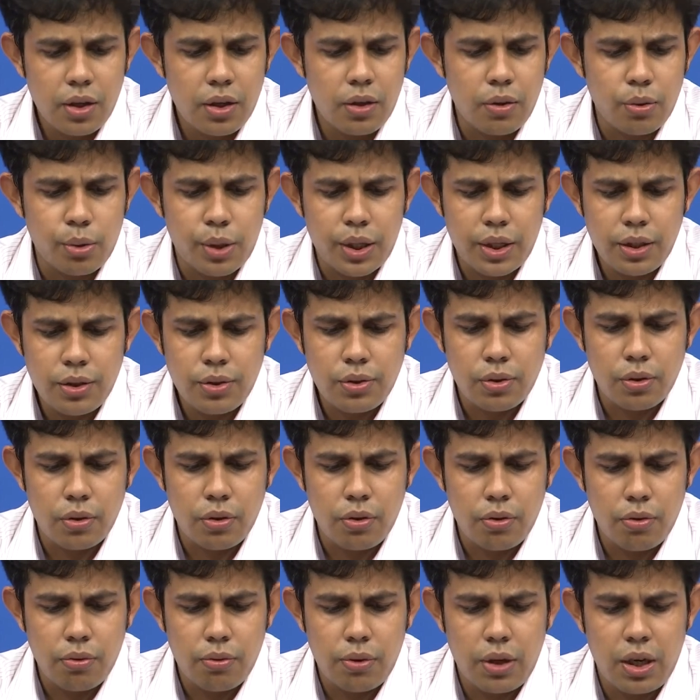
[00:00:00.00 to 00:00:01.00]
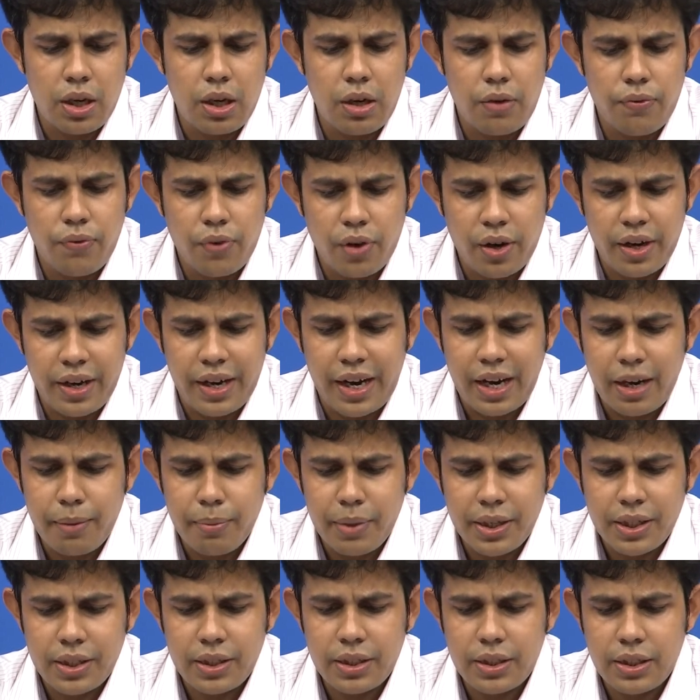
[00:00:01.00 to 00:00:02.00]
Okay. So, for an
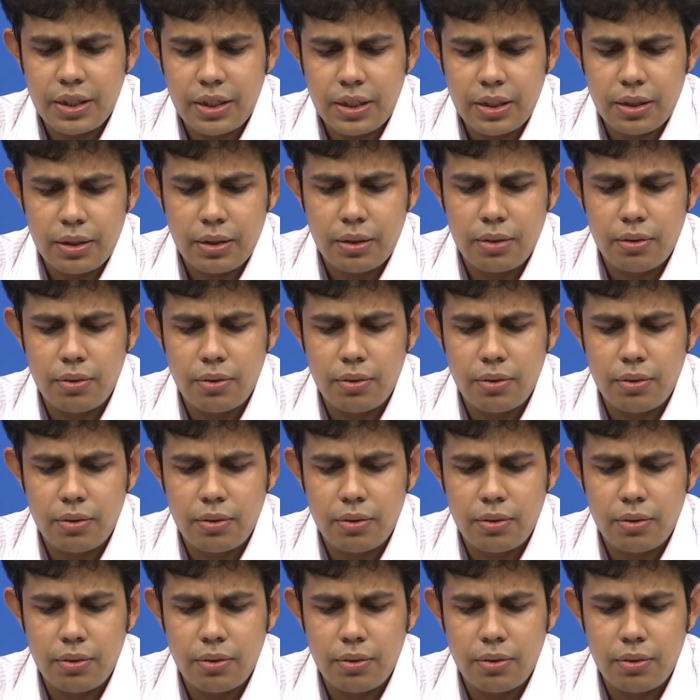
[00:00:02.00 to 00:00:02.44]
elementary